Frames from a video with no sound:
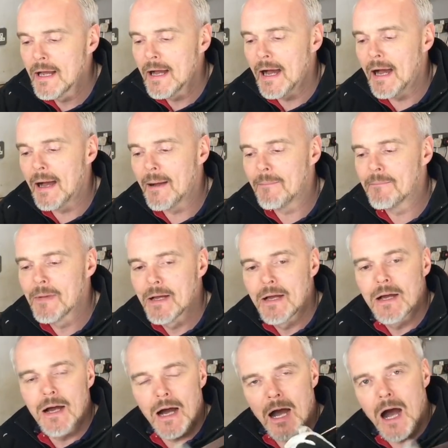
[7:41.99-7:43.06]
and
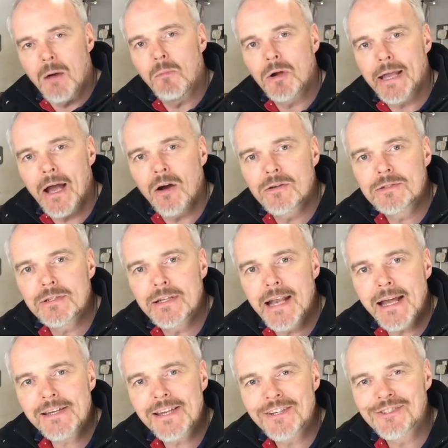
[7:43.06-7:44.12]
we'll get on to the
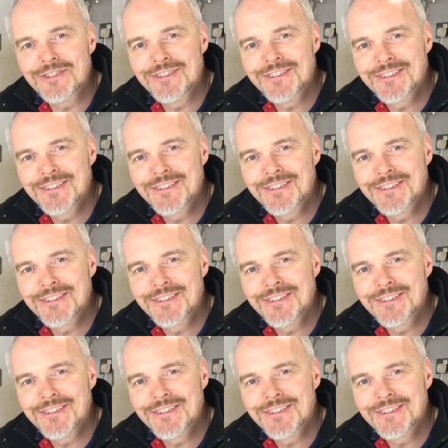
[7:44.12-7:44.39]
next section.